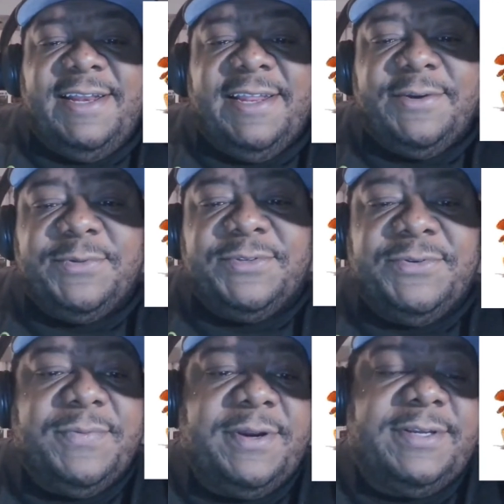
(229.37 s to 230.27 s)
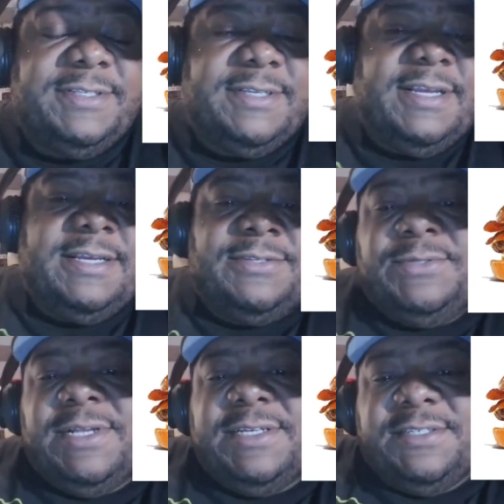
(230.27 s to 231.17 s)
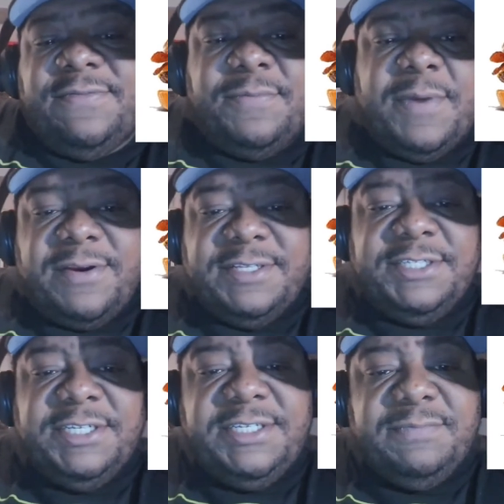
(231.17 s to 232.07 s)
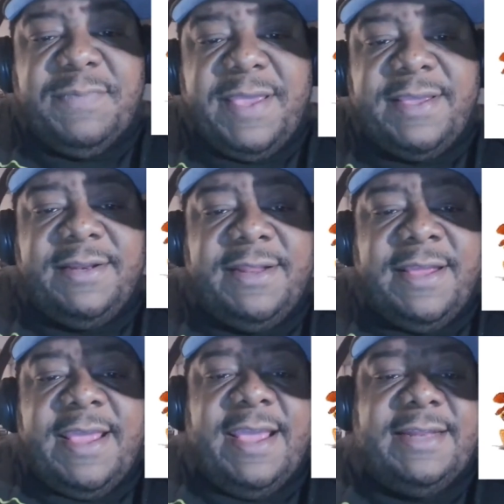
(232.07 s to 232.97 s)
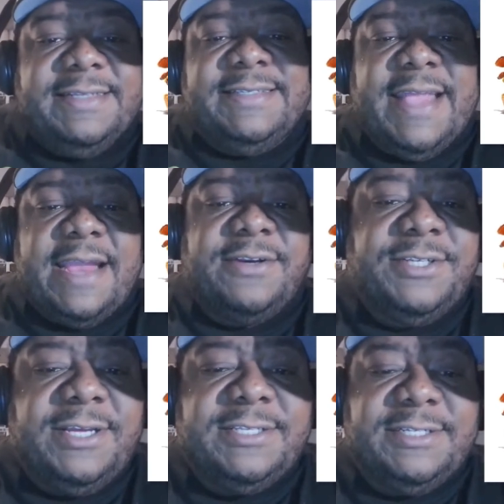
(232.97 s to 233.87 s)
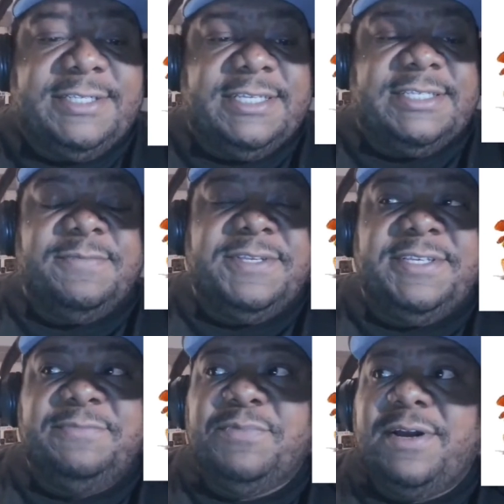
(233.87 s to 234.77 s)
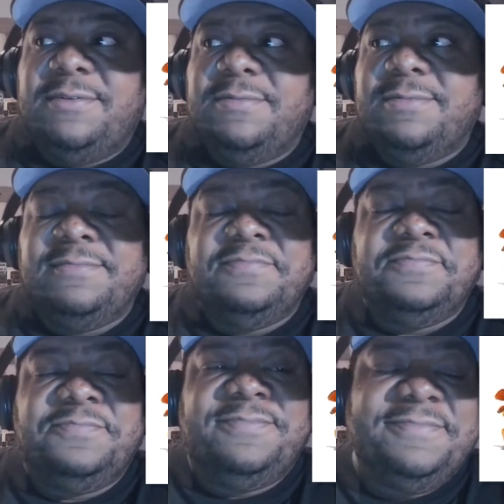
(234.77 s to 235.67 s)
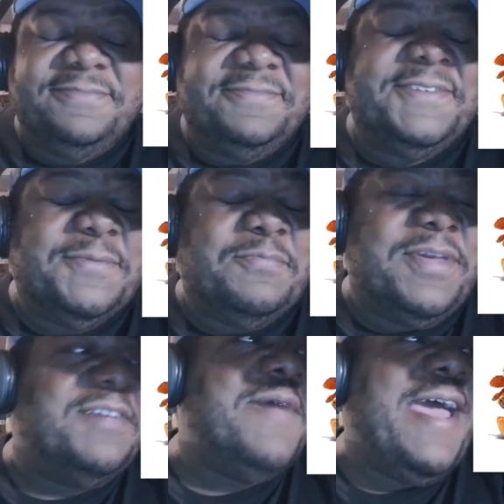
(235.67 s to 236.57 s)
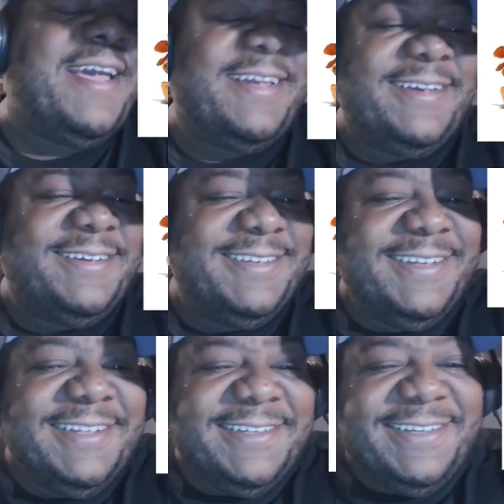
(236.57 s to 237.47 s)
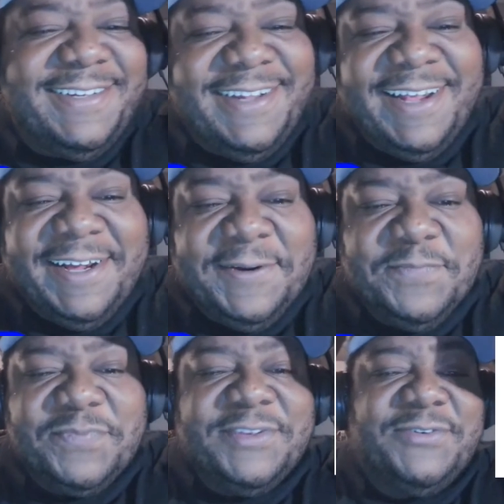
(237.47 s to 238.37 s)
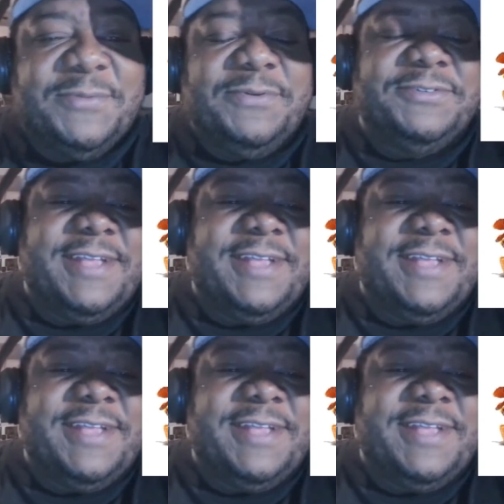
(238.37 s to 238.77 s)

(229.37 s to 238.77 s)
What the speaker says: Layered with two slices of American cheese, bacon, and the stacker sauce on the sesame seed bun. It's a Big Mac. The triple